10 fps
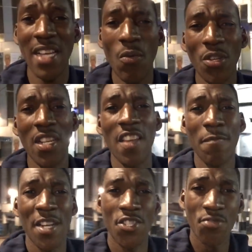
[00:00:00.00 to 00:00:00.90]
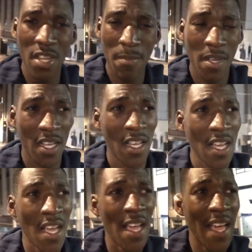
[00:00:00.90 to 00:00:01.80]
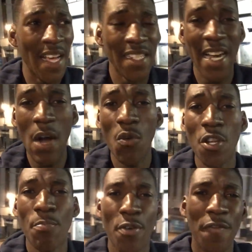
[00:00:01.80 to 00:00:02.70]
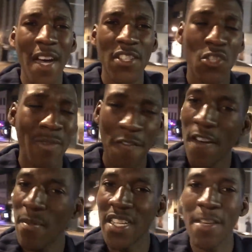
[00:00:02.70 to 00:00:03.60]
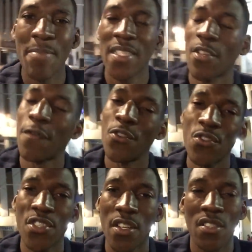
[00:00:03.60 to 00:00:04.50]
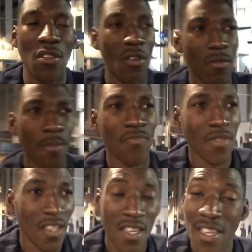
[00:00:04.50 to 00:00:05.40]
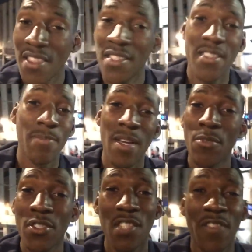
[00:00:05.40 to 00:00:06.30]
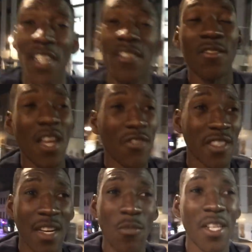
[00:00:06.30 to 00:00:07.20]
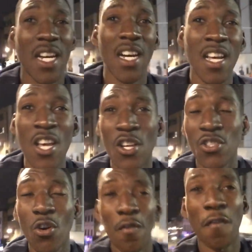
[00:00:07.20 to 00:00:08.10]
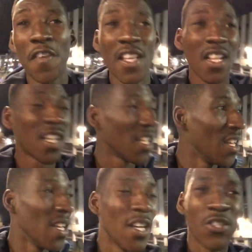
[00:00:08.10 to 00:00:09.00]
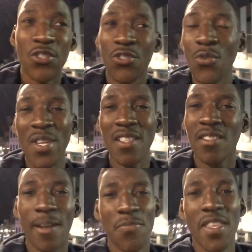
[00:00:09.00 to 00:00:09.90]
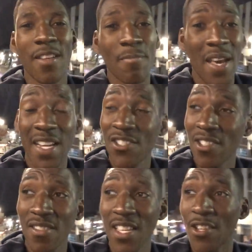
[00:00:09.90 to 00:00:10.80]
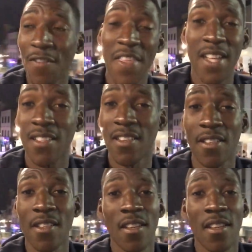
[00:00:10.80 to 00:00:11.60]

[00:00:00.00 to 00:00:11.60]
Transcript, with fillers: is I want to live my dream and I want to provide to my family a better future. So this is my motivation. So every time when I don't feel doing something, man, I just think of that.